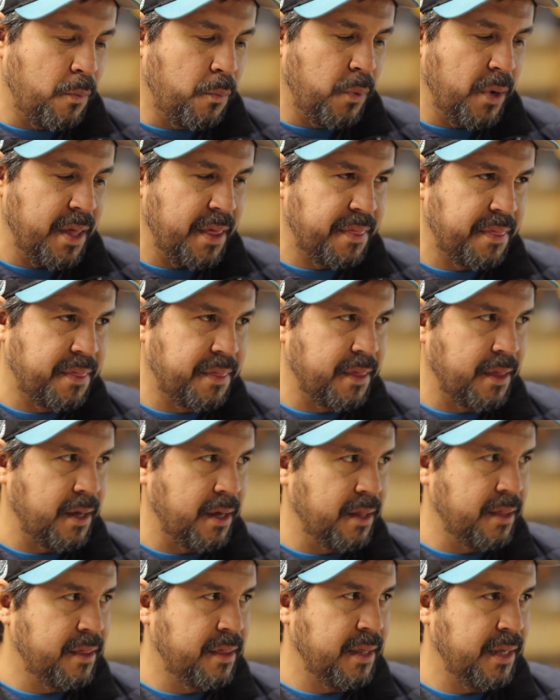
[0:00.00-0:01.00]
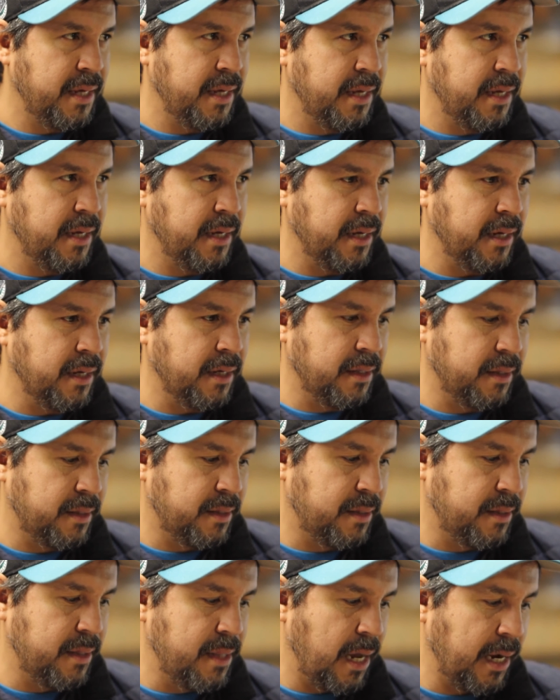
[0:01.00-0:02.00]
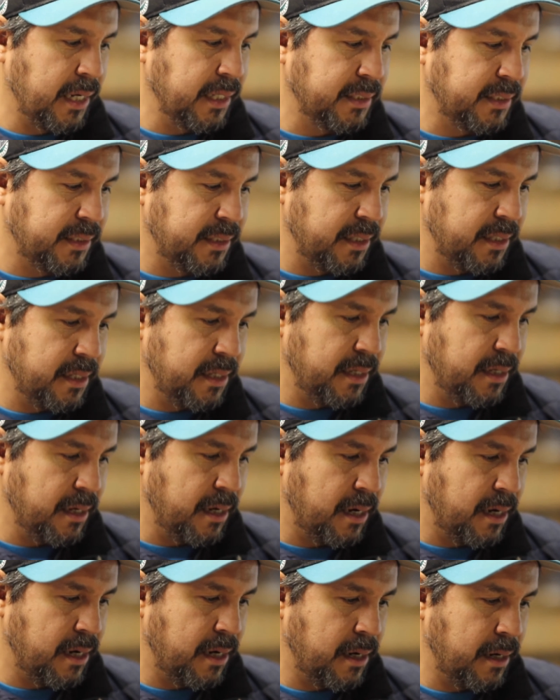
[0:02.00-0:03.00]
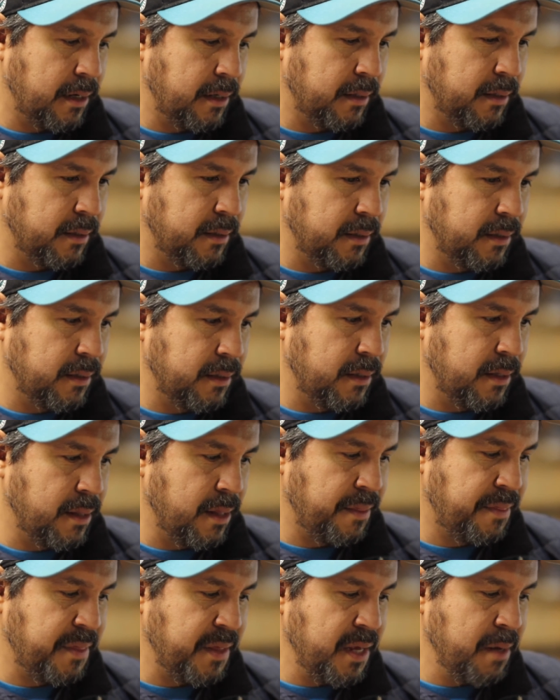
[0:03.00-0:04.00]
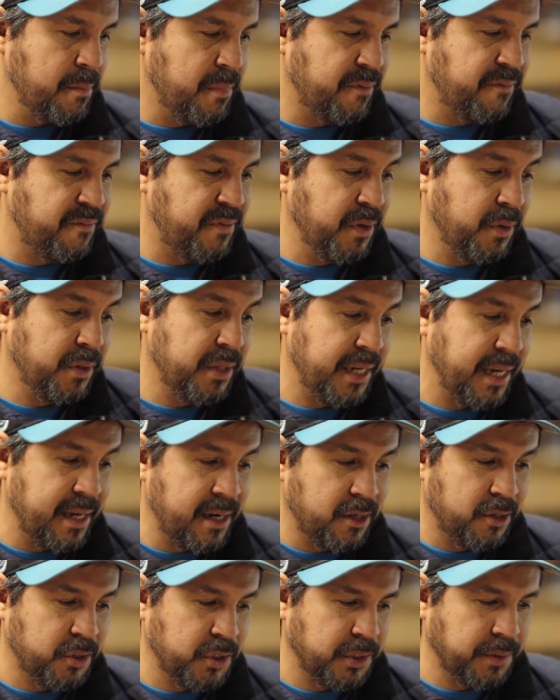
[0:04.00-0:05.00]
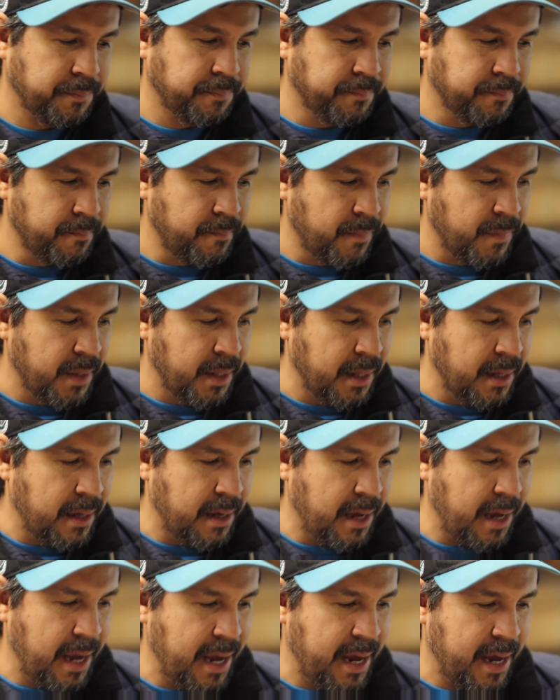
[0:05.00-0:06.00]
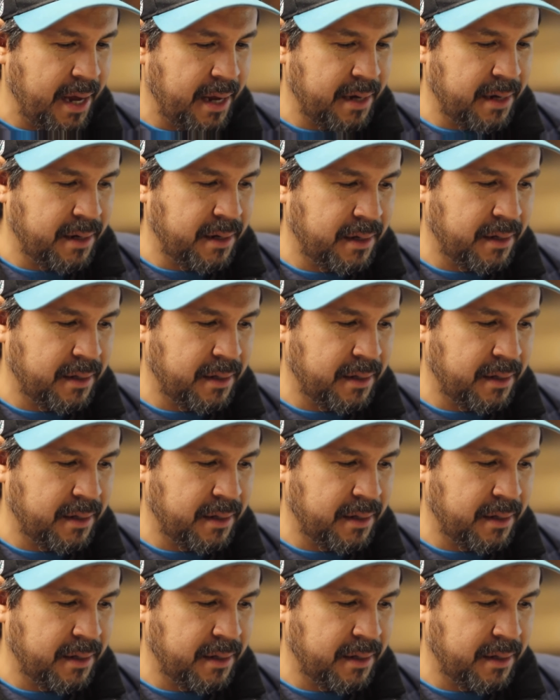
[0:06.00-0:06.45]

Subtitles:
with the, I guess the theme of Feel the Energy, and